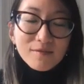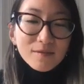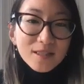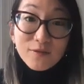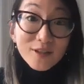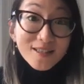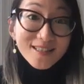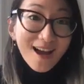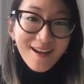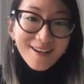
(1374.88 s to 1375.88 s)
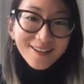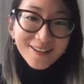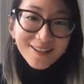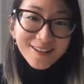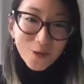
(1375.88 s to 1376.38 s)
different style
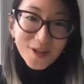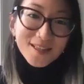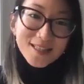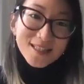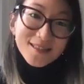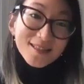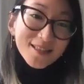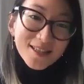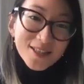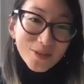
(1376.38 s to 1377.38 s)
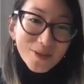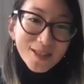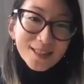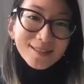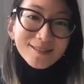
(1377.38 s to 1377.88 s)
and voice to this
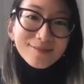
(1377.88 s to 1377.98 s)
story?